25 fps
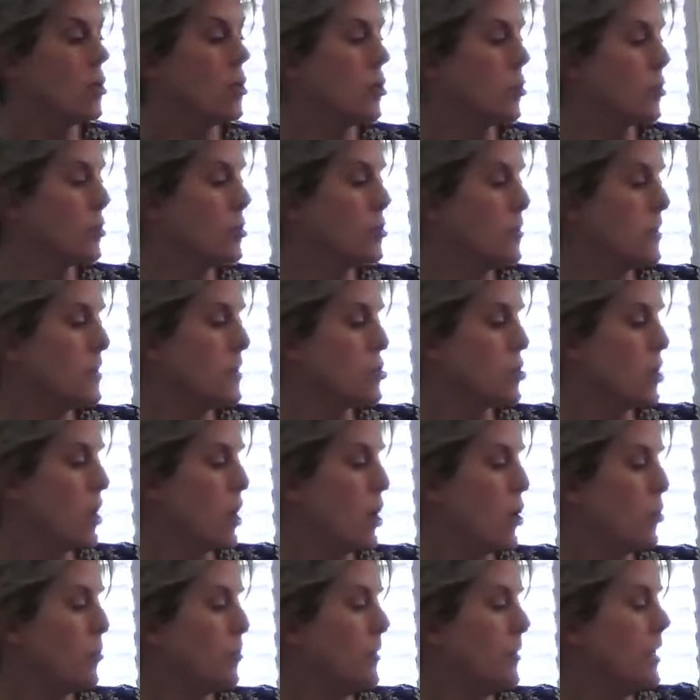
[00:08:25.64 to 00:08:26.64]
You're going
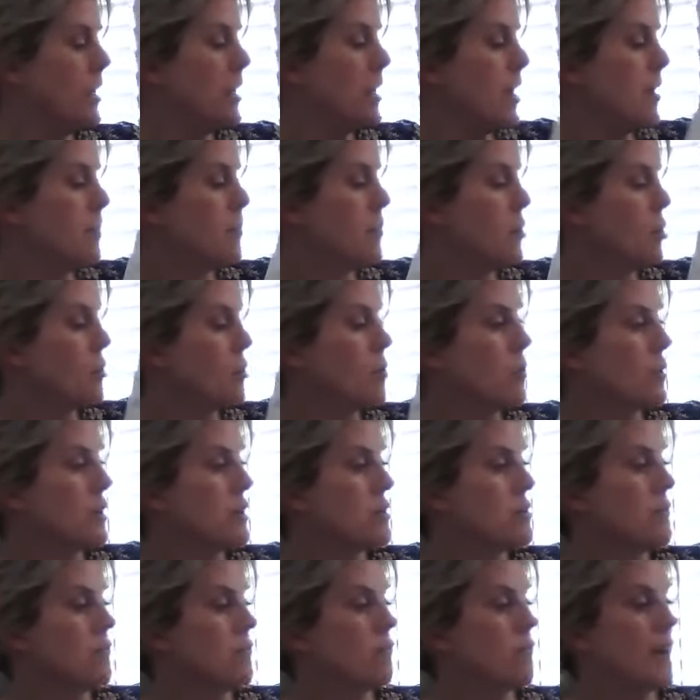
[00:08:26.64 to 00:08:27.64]
to open it up and you're
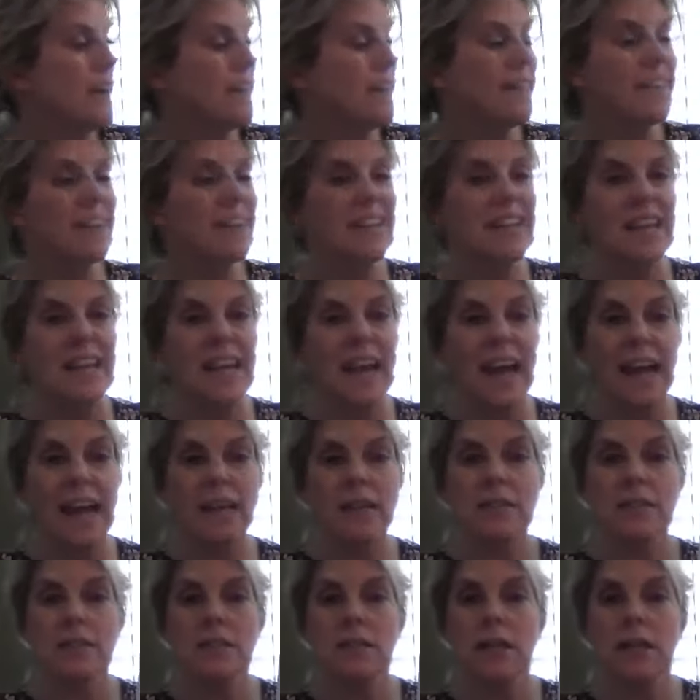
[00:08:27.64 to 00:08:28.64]
going to find the
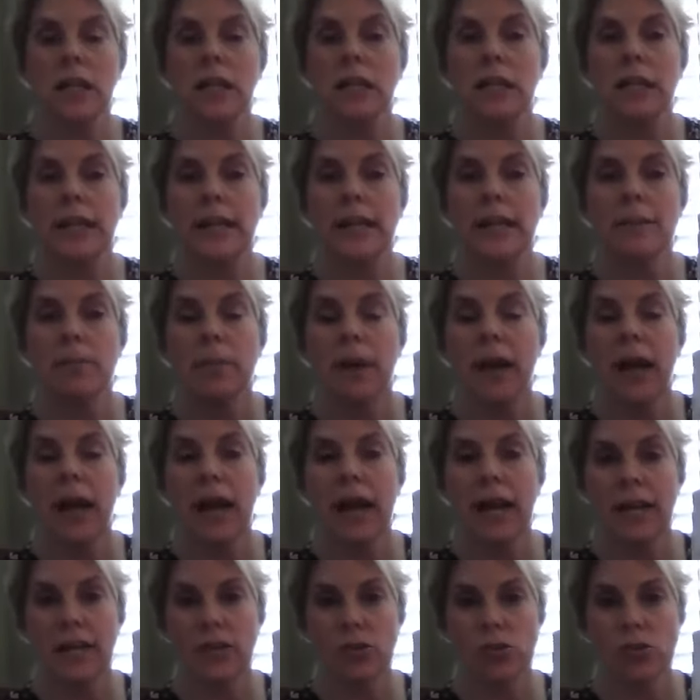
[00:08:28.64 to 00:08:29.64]
next clean
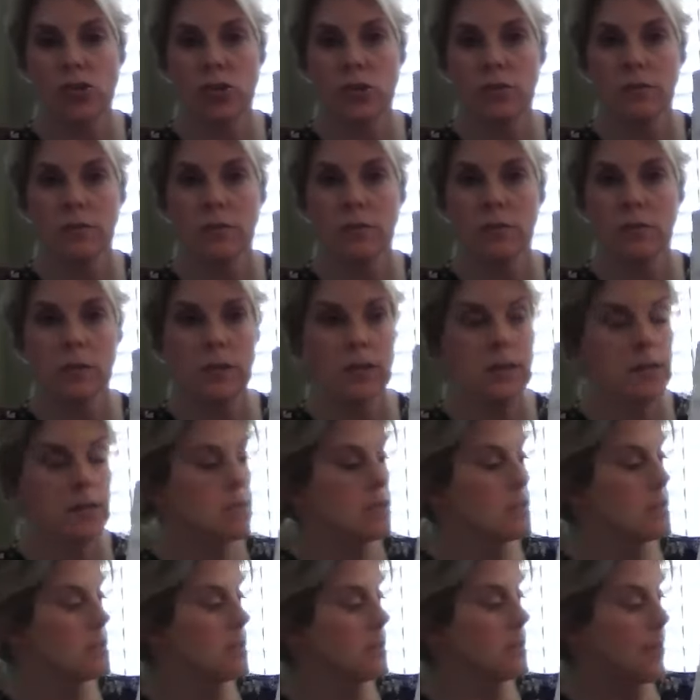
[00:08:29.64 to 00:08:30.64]
page. This
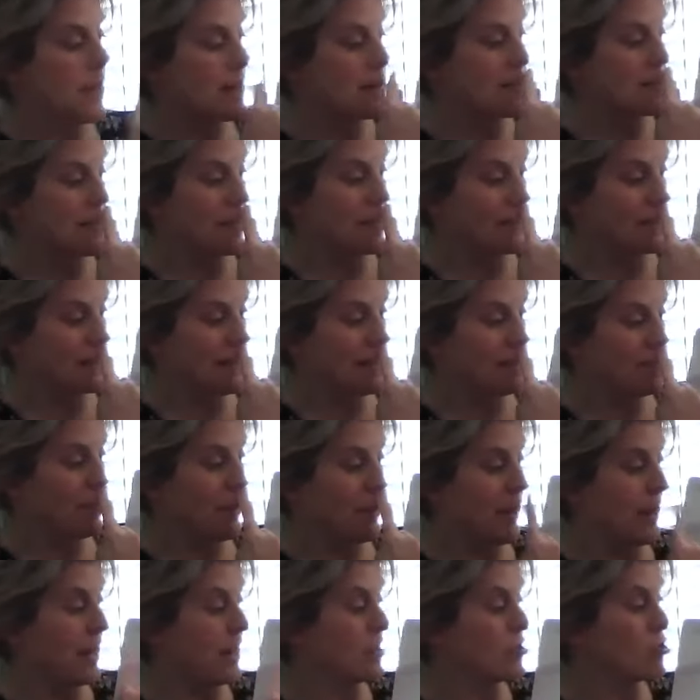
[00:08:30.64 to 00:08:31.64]
is the next clean
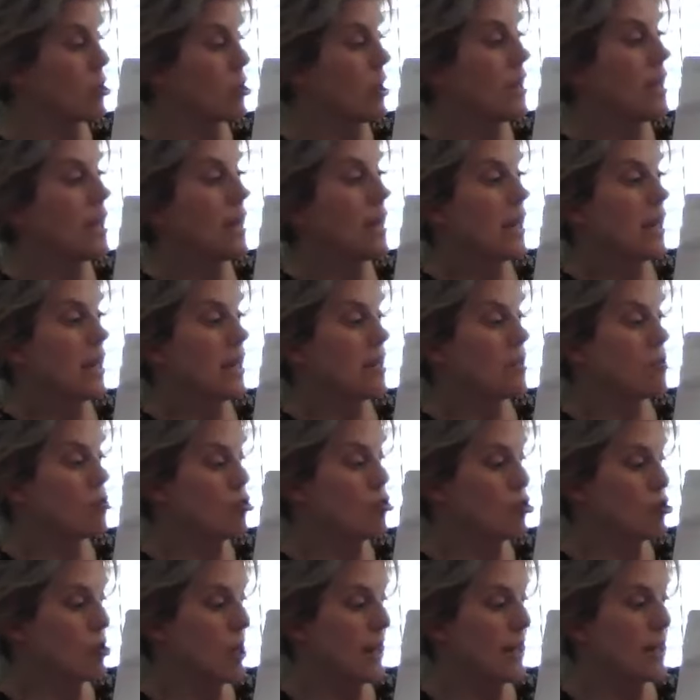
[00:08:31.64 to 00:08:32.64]
page in
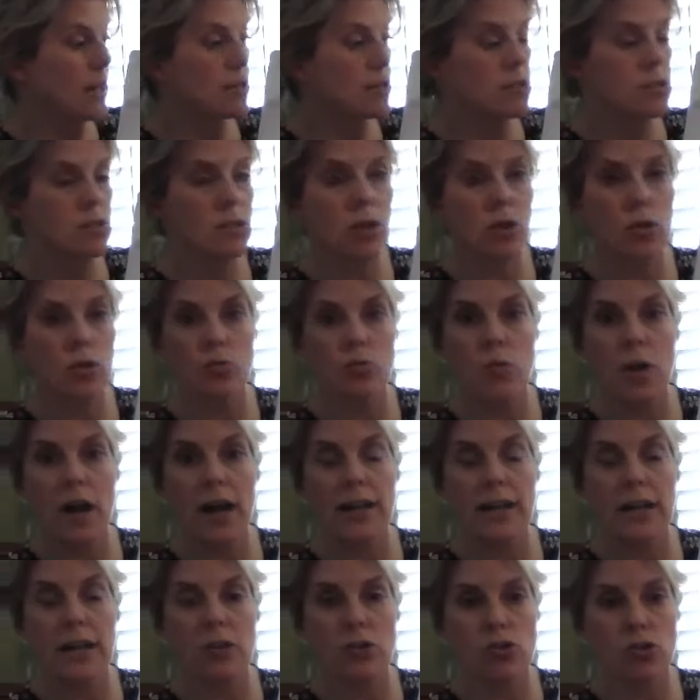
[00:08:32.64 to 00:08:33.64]
Jake's
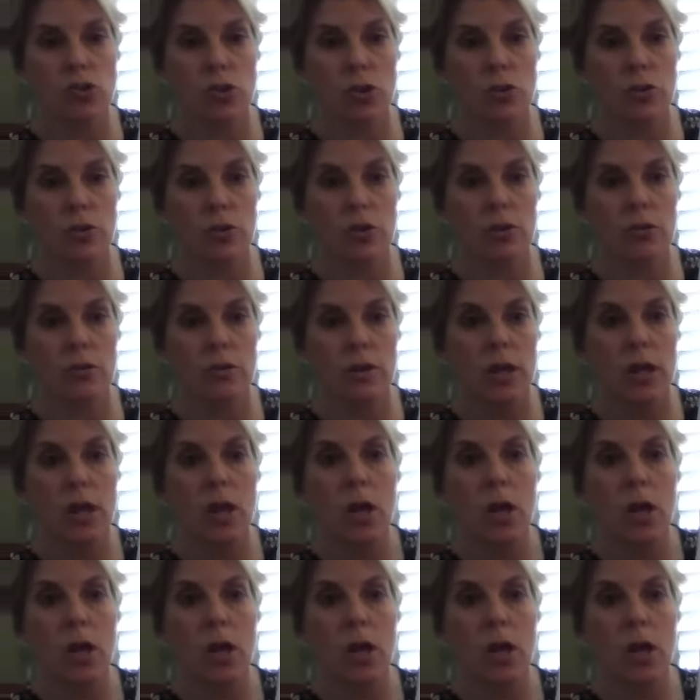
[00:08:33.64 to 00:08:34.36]
writing journal.